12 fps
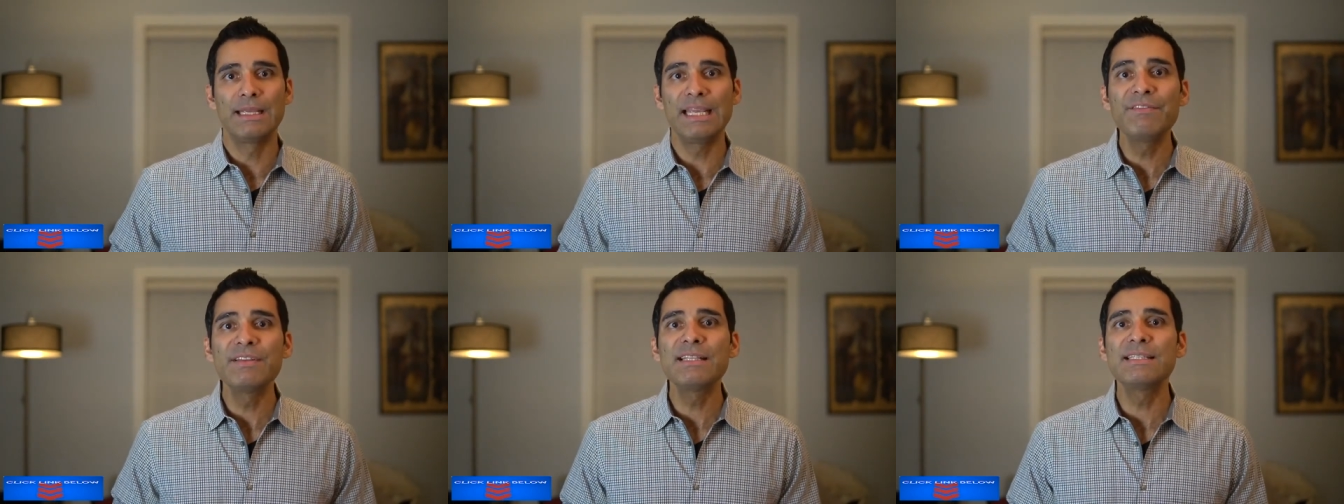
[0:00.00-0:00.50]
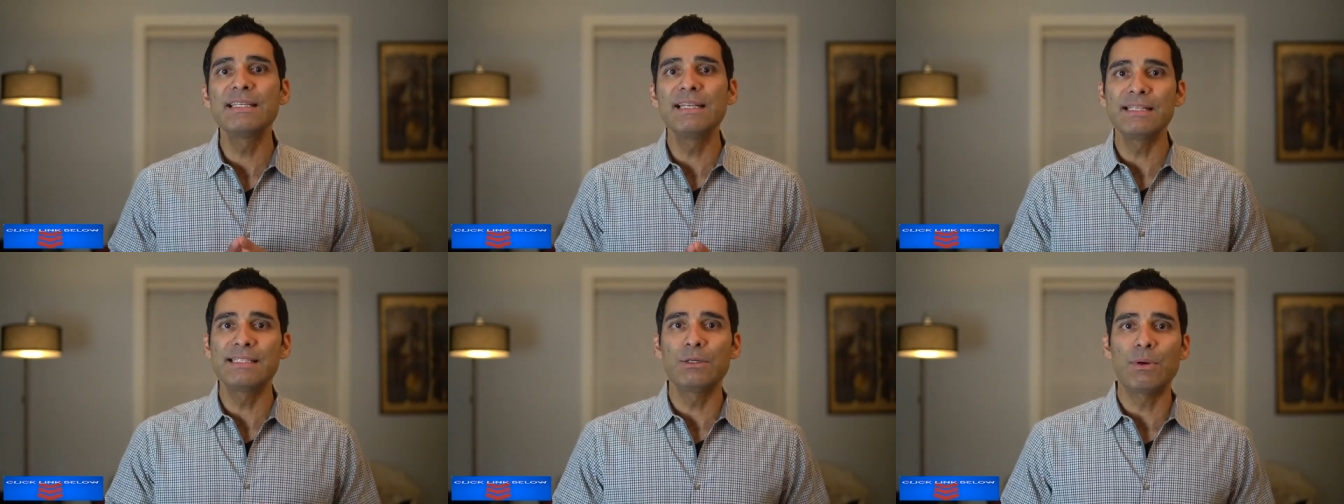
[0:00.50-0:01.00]
Even the
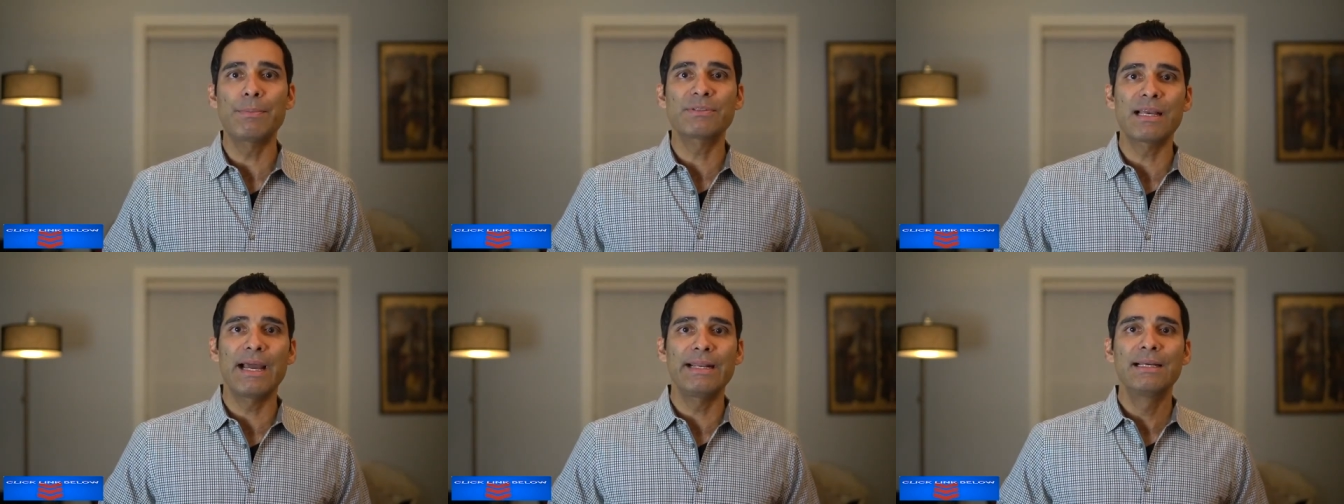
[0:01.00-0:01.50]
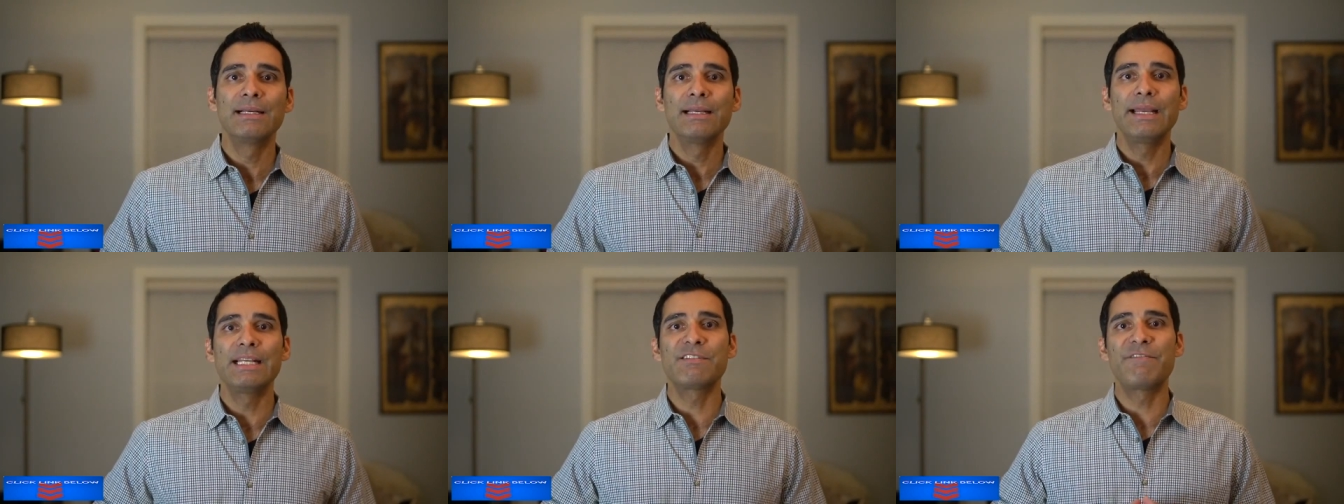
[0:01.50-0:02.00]
CDC website
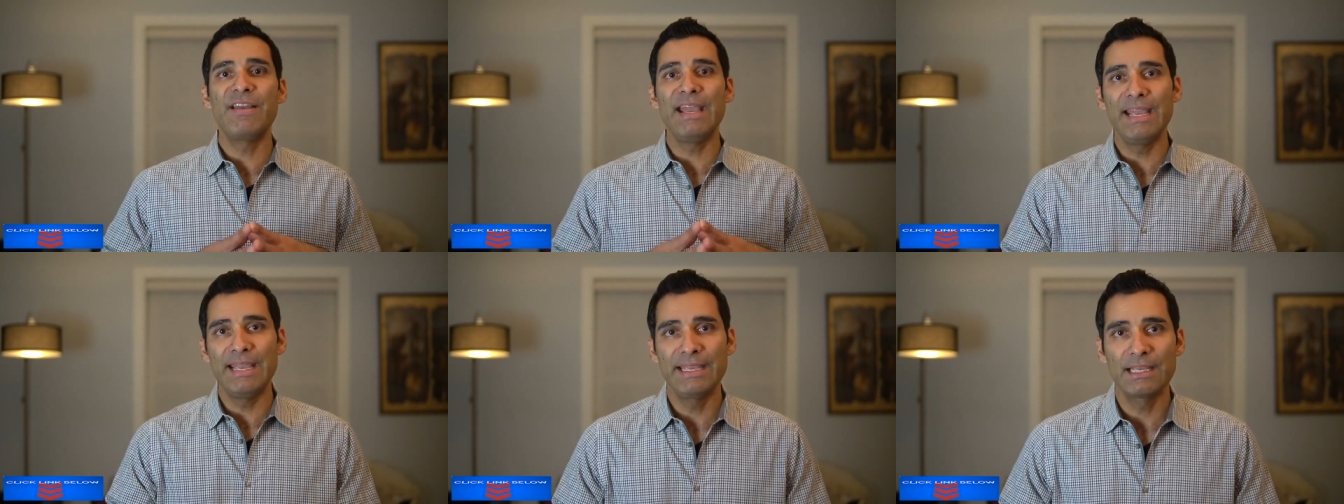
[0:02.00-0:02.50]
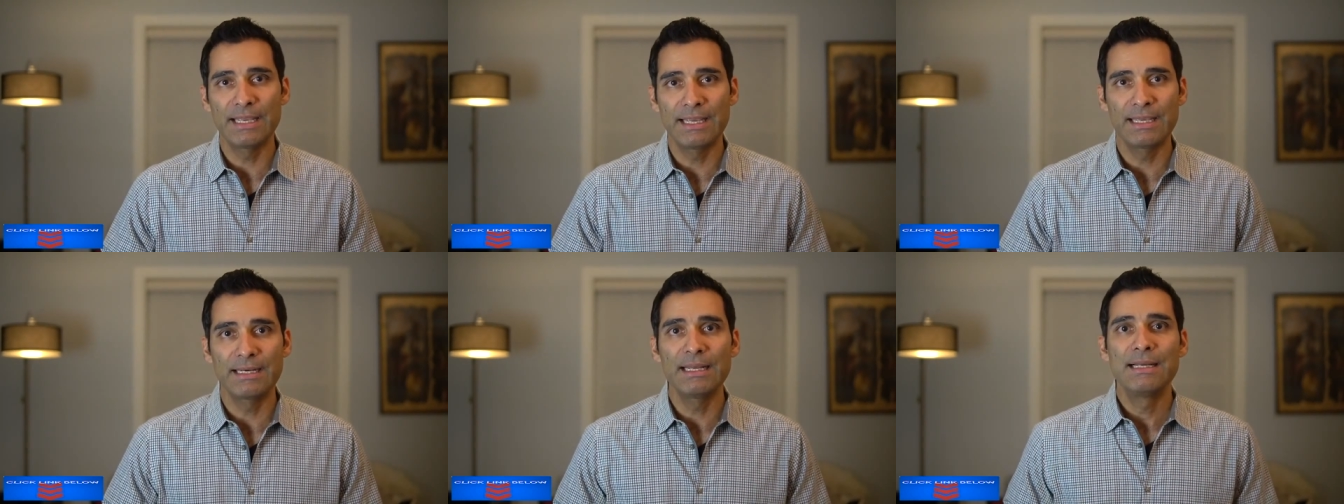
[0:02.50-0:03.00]
is vague
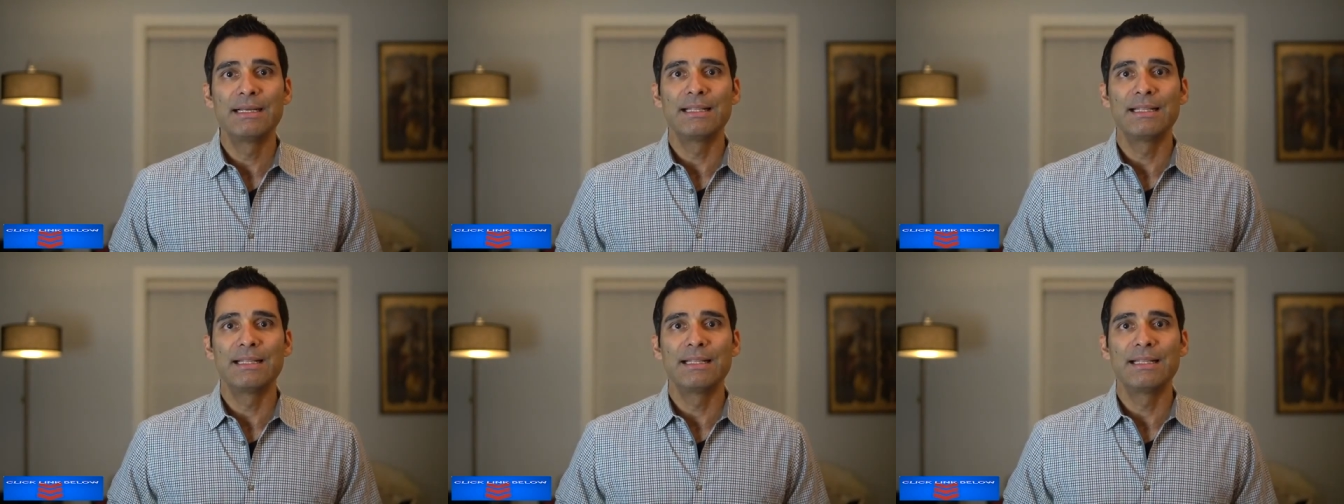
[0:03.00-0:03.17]
in